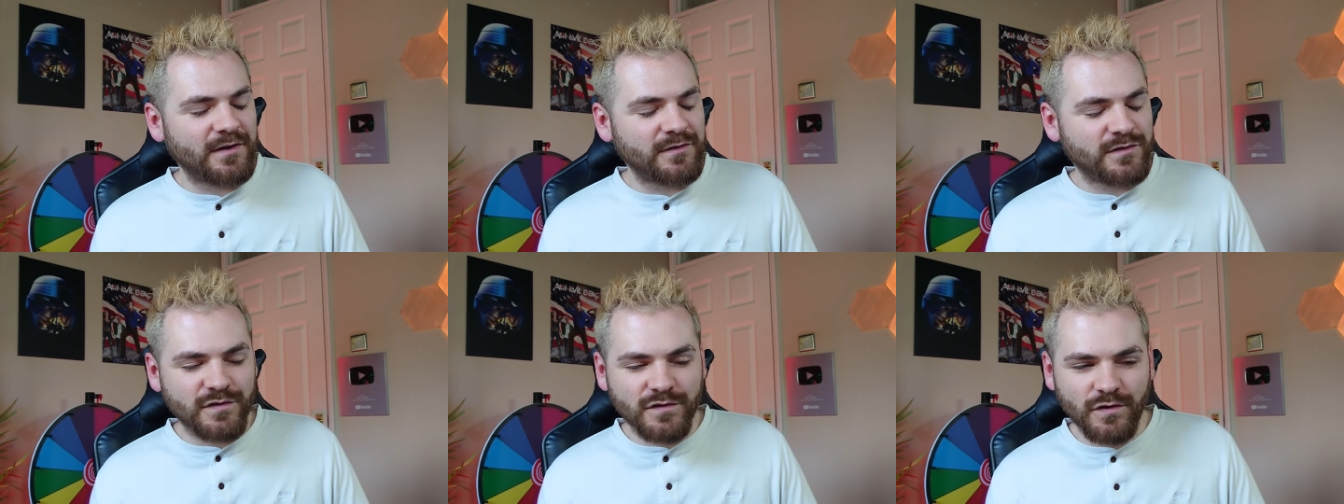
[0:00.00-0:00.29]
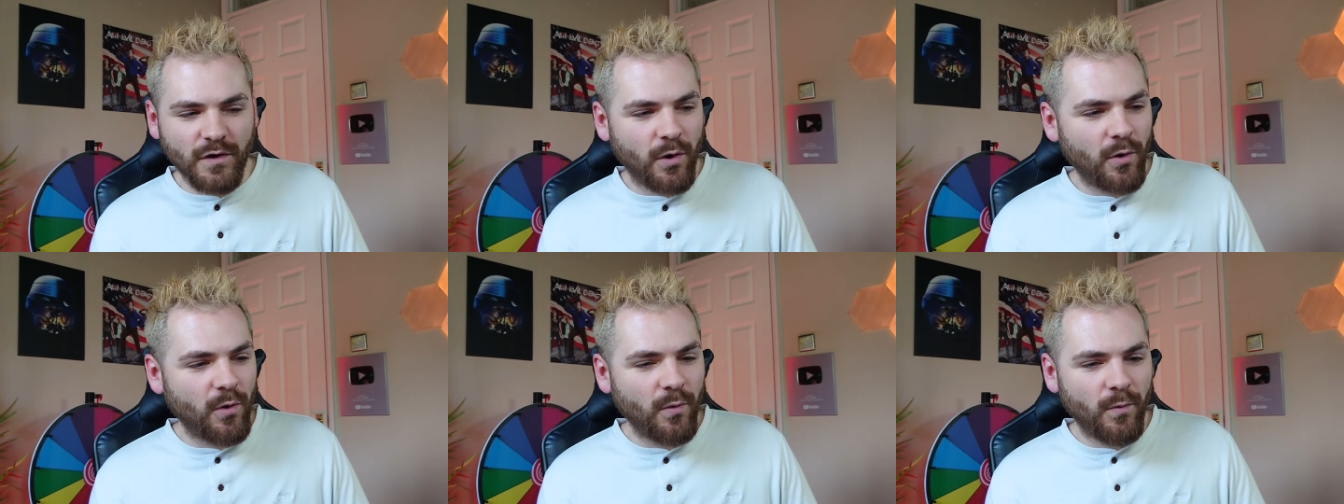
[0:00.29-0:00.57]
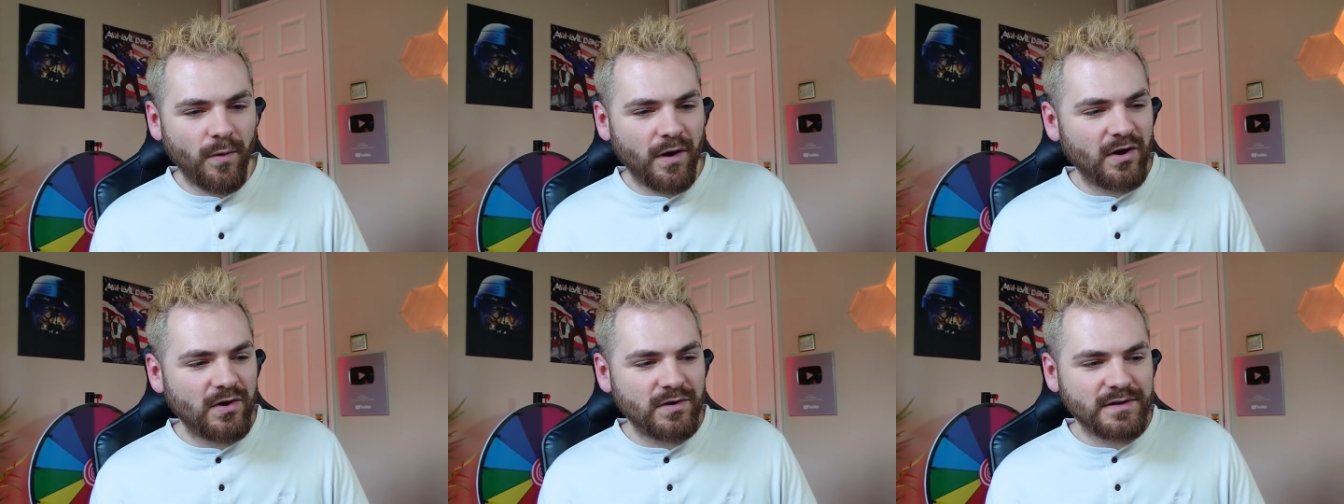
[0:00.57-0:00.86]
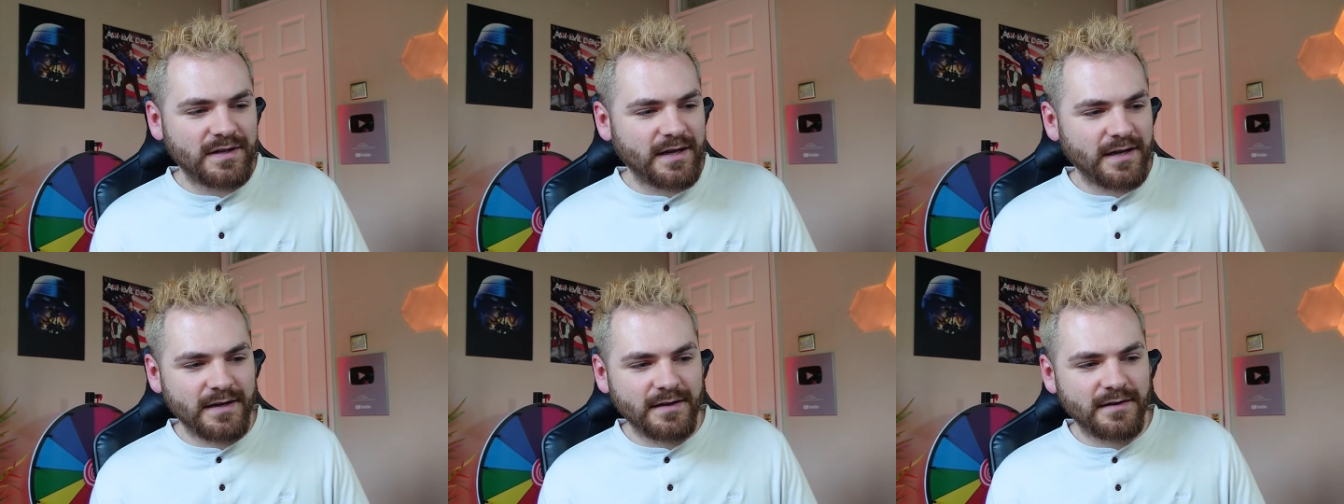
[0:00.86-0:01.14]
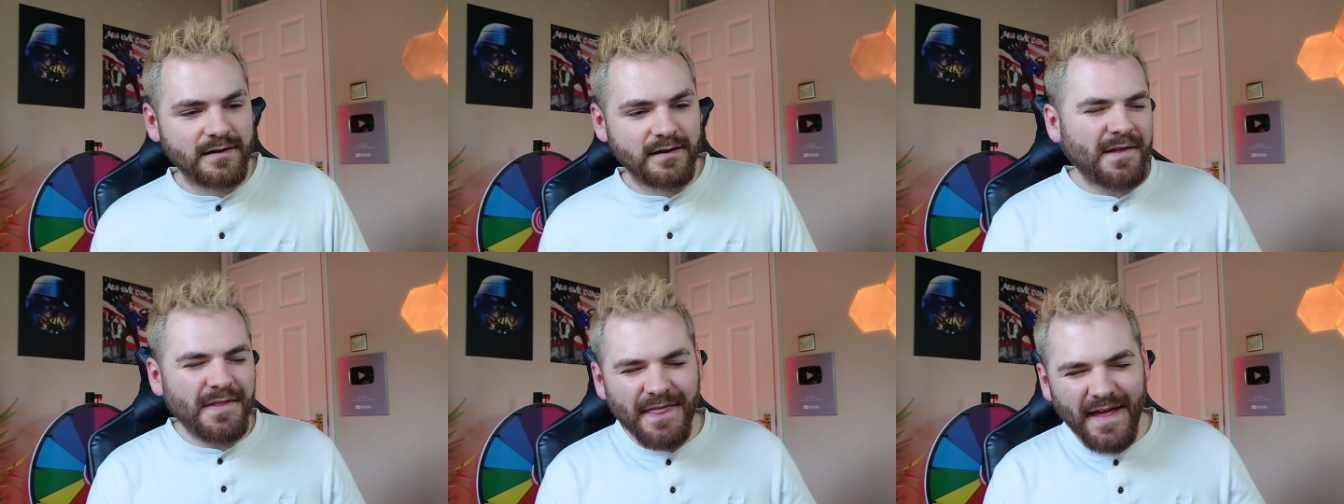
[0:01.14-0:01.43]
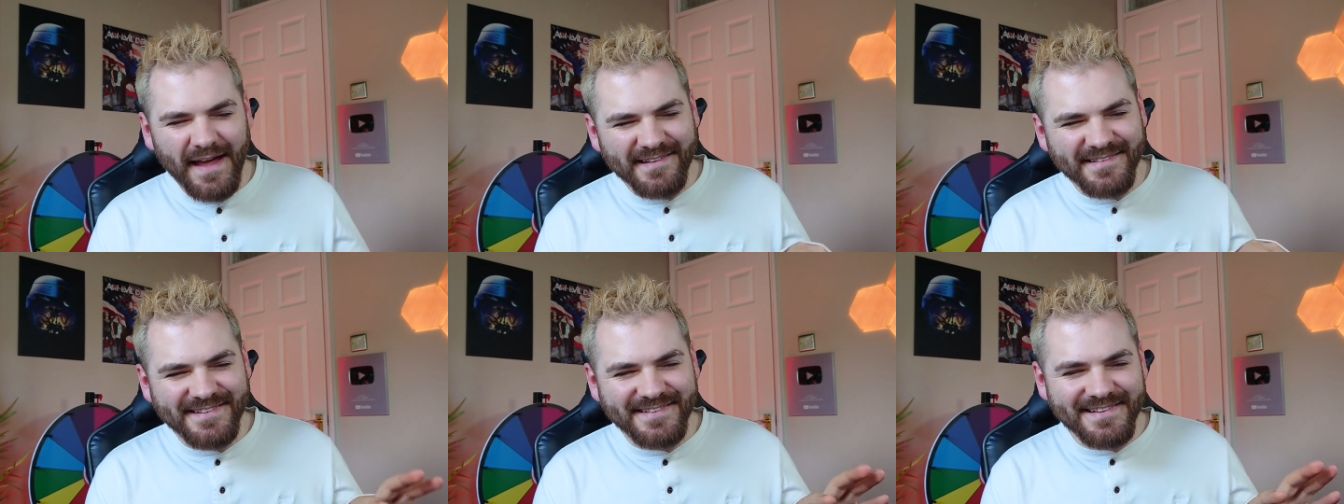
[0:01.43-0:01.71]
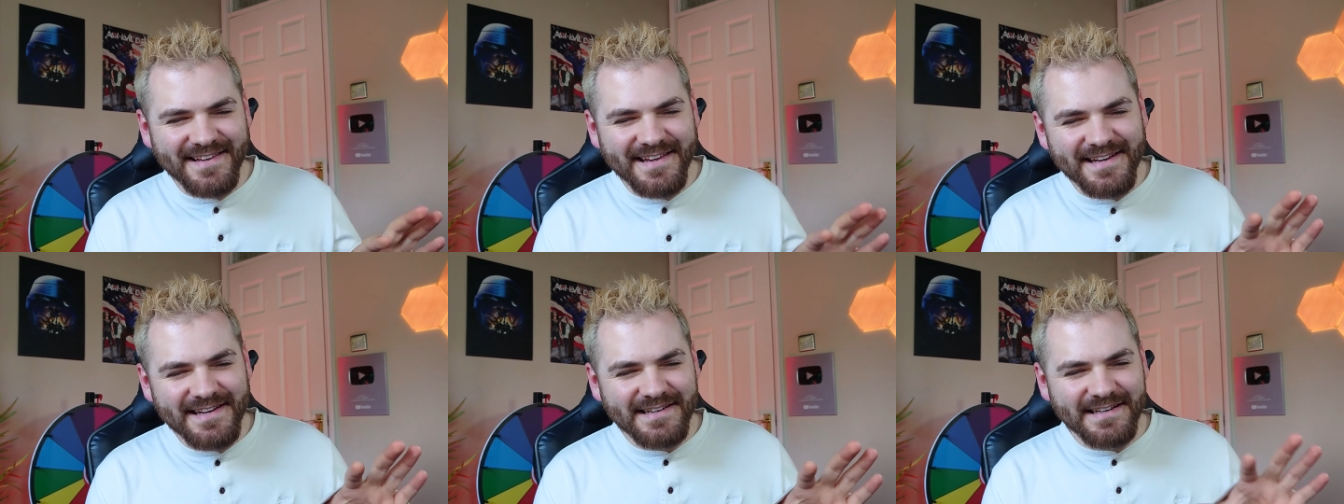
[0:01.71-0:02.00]
so well done. That
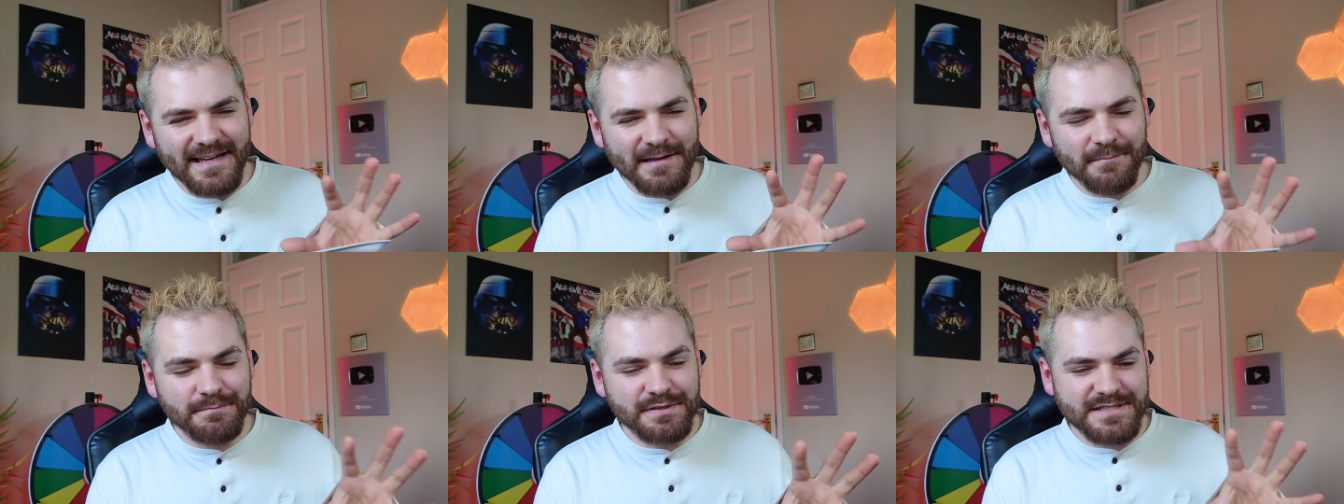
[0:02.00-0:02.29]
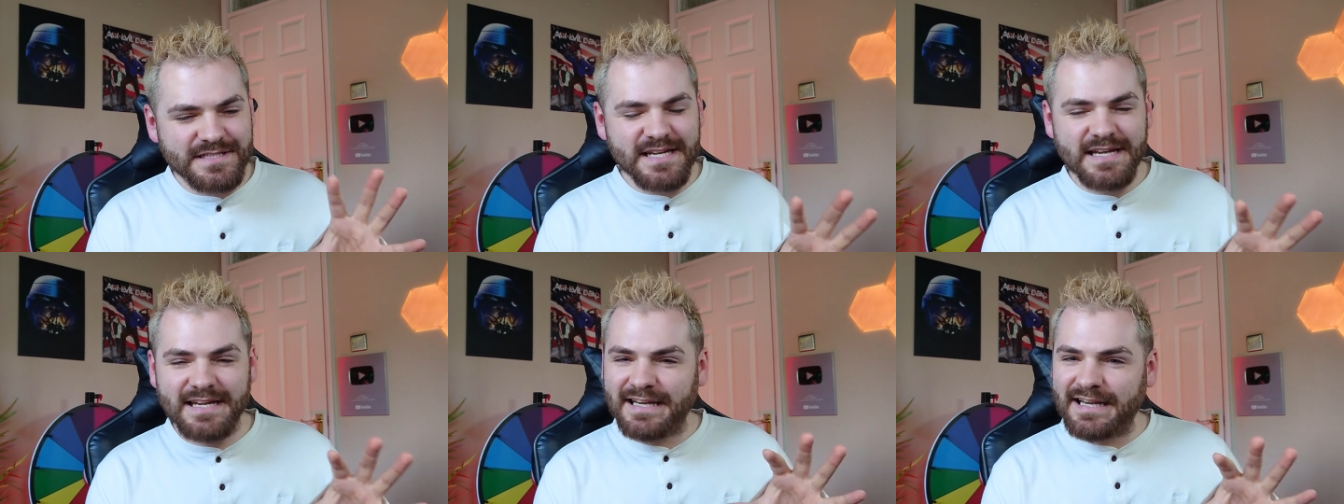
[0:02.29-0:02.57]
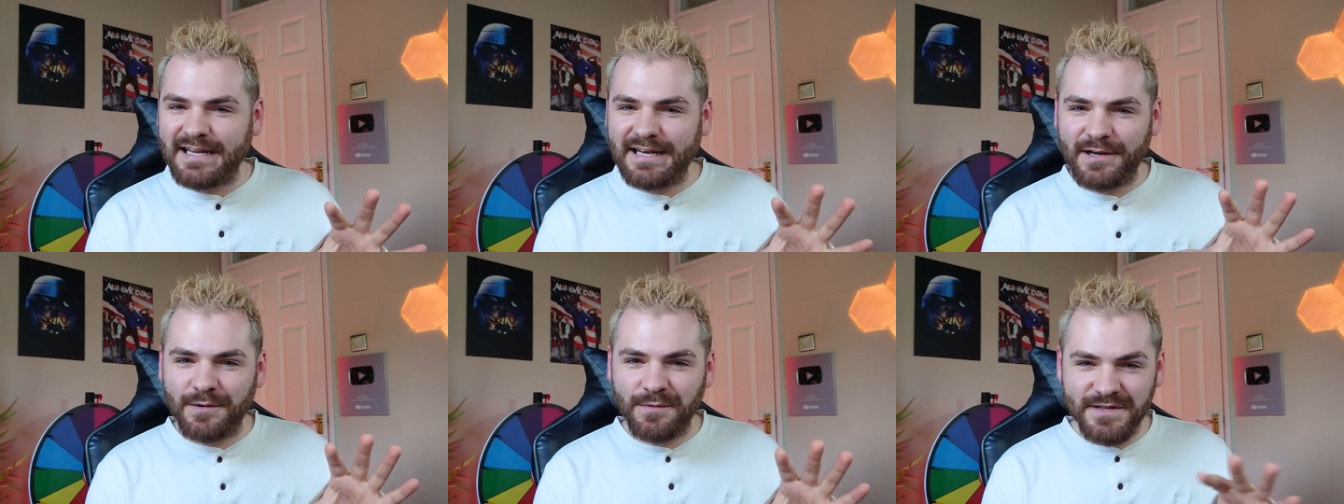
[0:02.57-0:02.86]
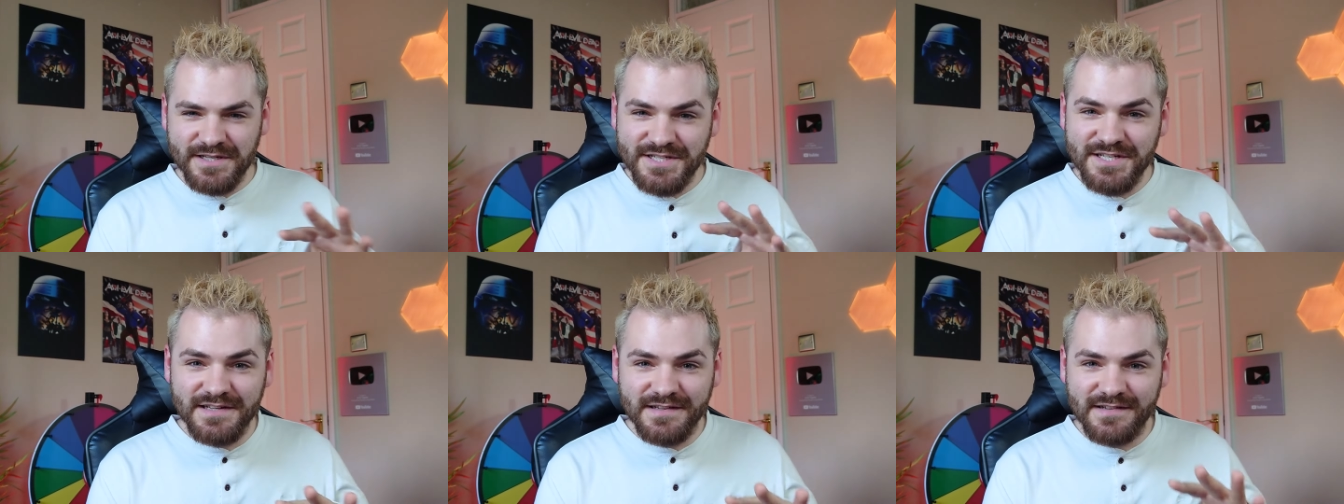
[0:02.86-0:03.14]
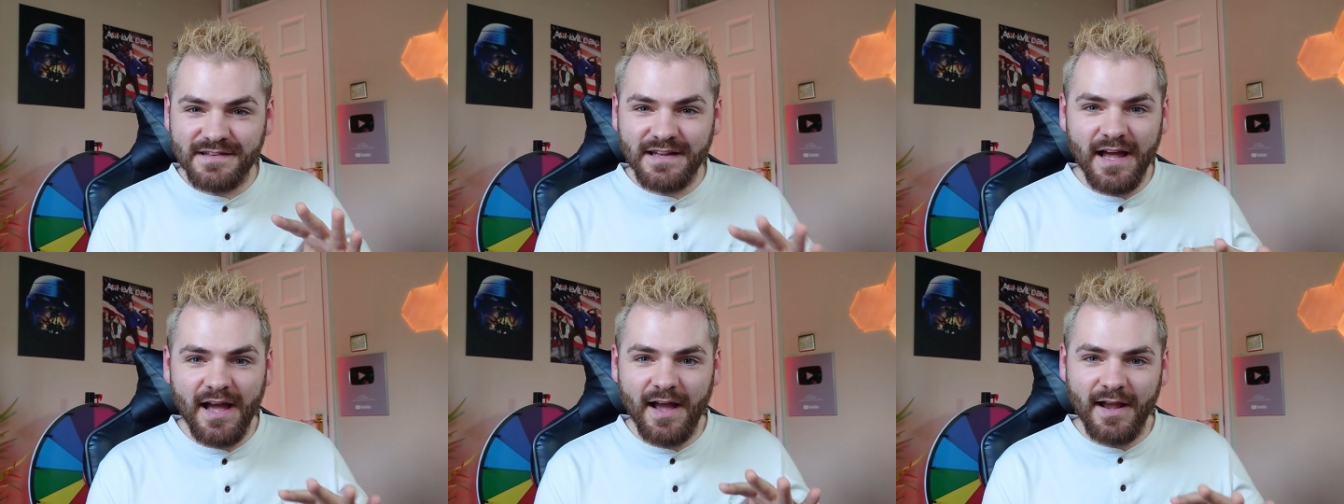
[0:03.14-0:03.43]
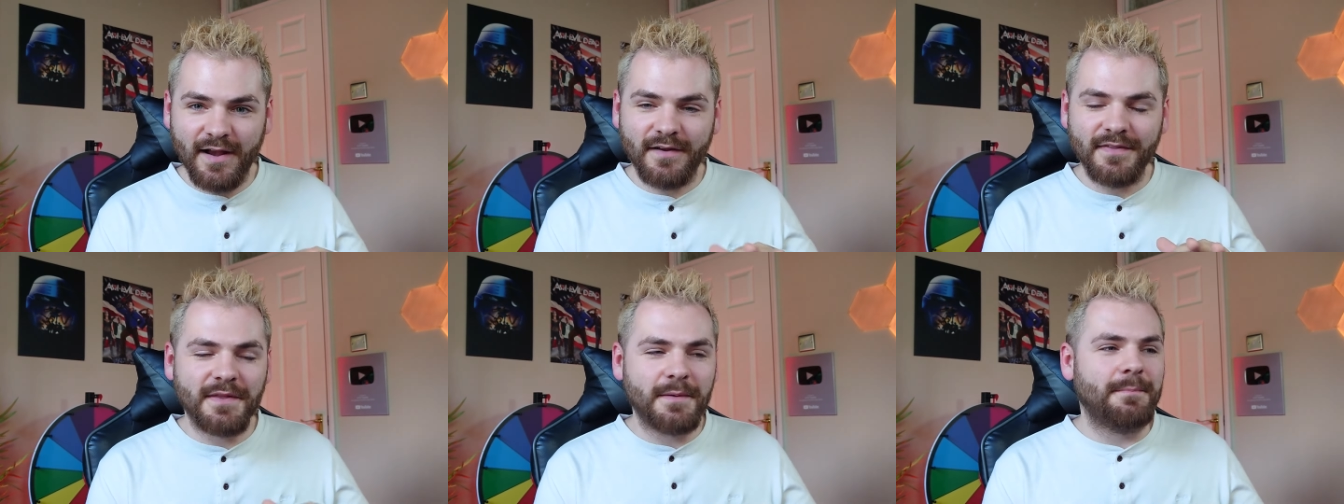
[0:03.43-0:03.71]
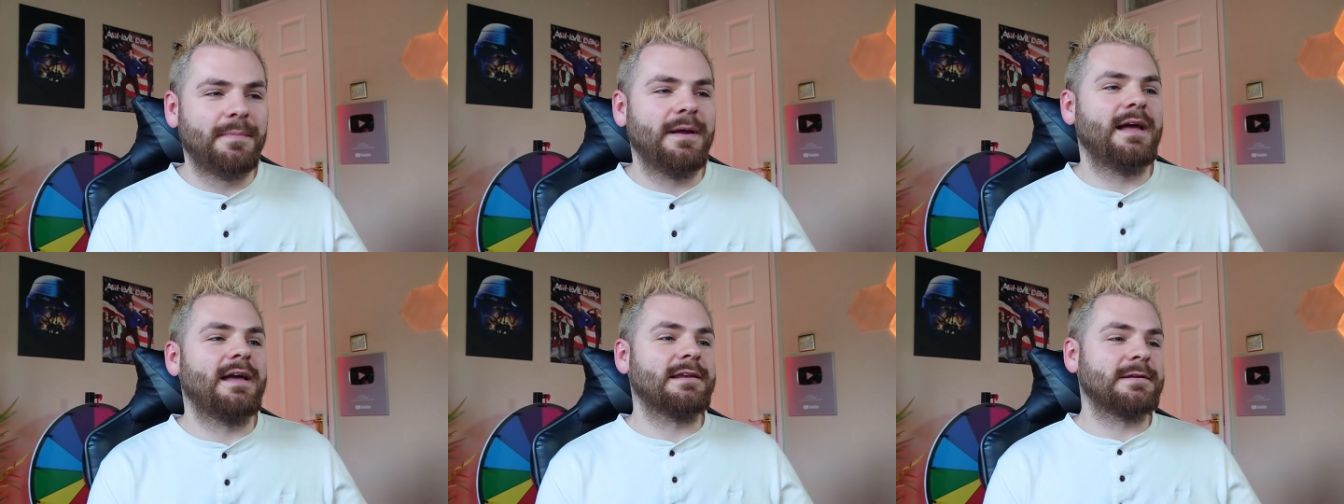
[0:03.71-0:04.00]
scene in particular, where she's lying on
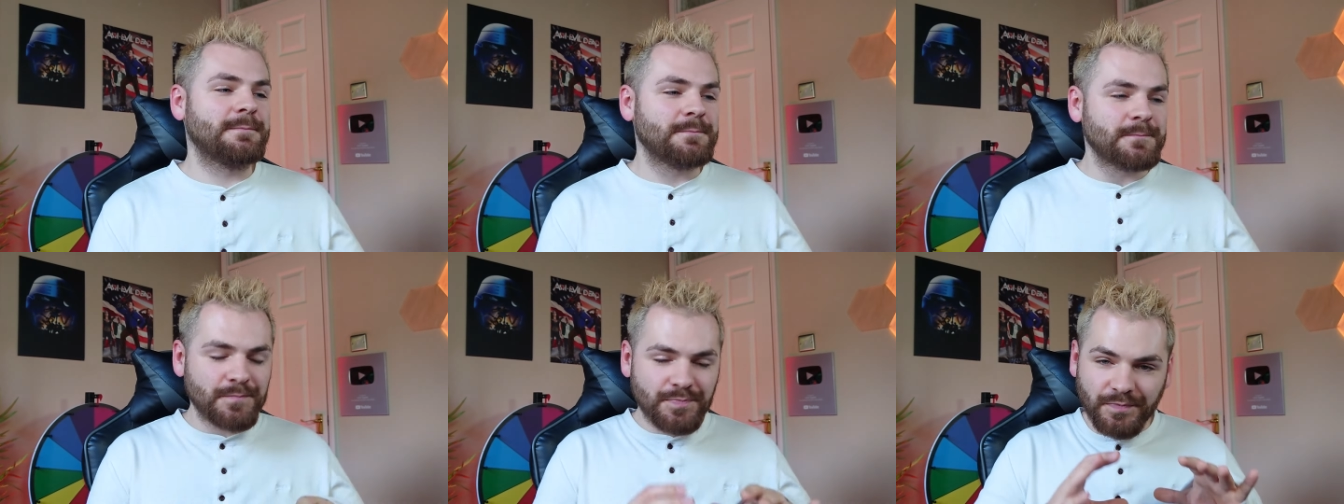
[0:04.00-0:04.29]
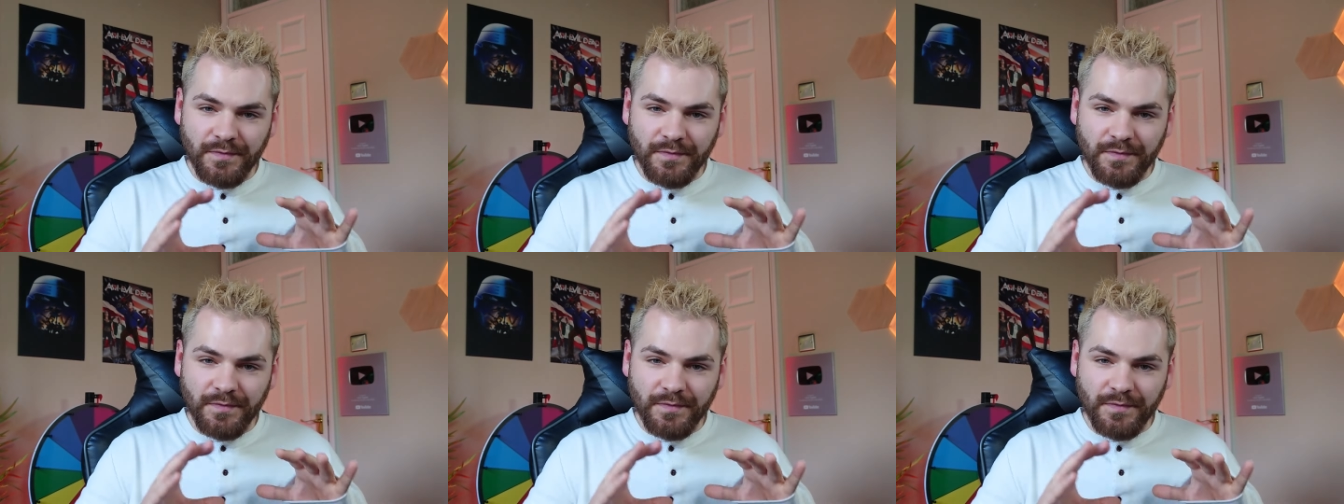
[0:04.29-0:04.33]
the bed.